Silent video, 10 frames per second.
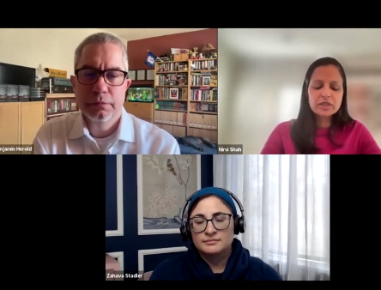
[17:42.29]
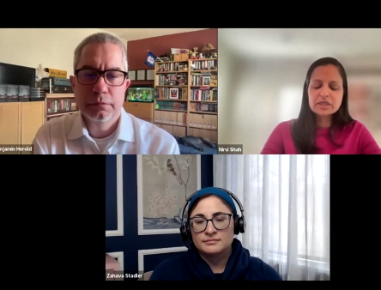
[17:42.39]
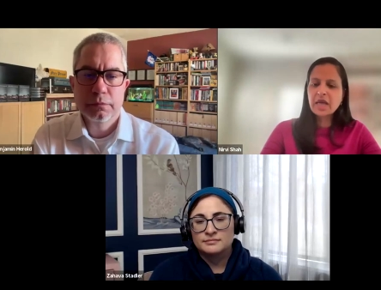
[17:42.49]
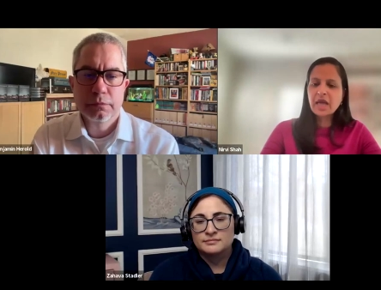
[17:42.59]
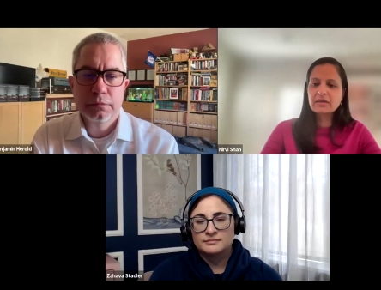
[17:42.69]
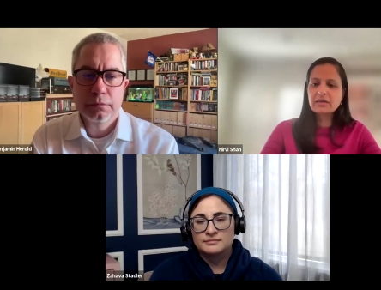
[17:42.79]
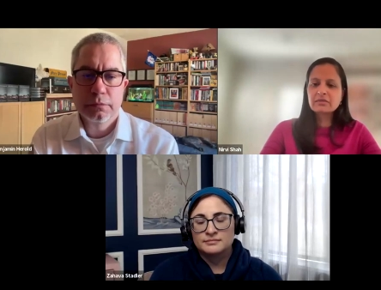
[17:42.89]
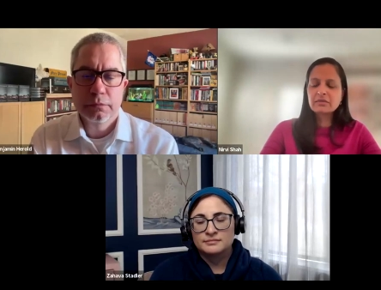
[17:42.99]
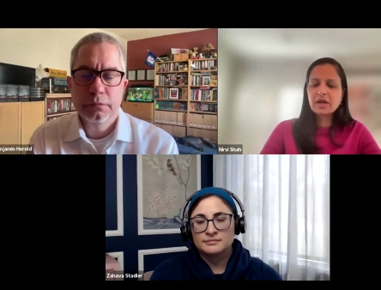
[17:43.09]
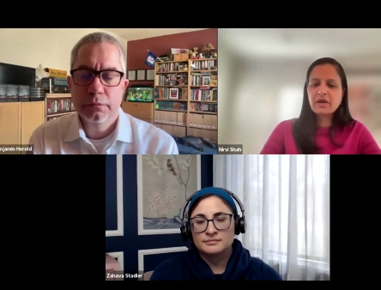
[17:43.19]
Speaker 1: is that
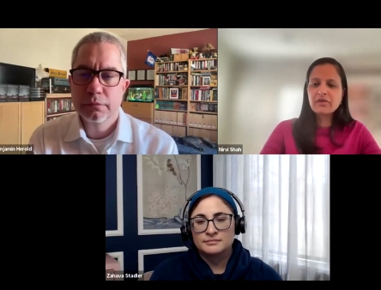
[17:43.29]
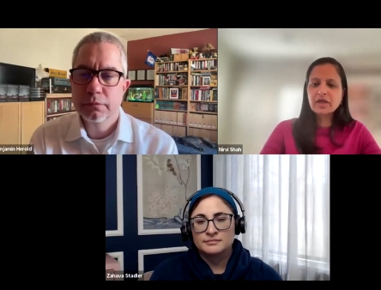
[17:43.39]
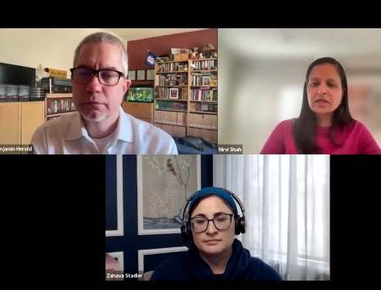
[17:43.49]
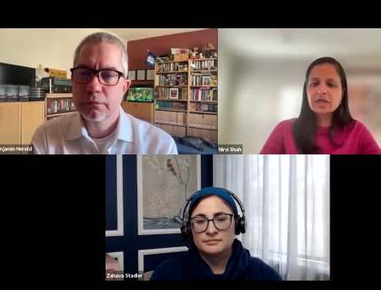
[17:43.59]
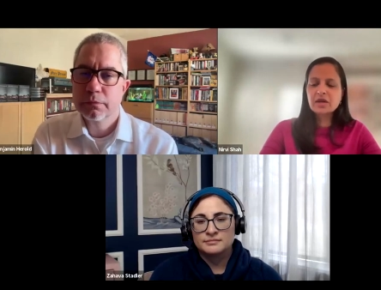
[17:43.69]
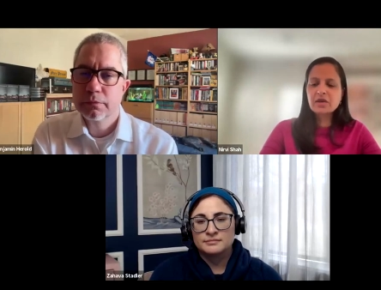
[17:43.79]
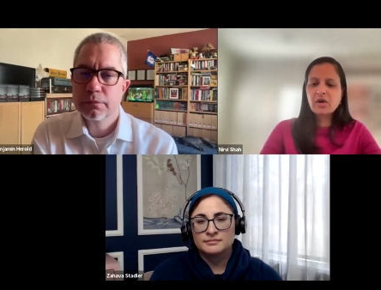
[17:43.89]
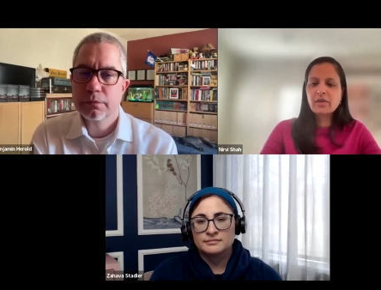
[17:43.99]
affecting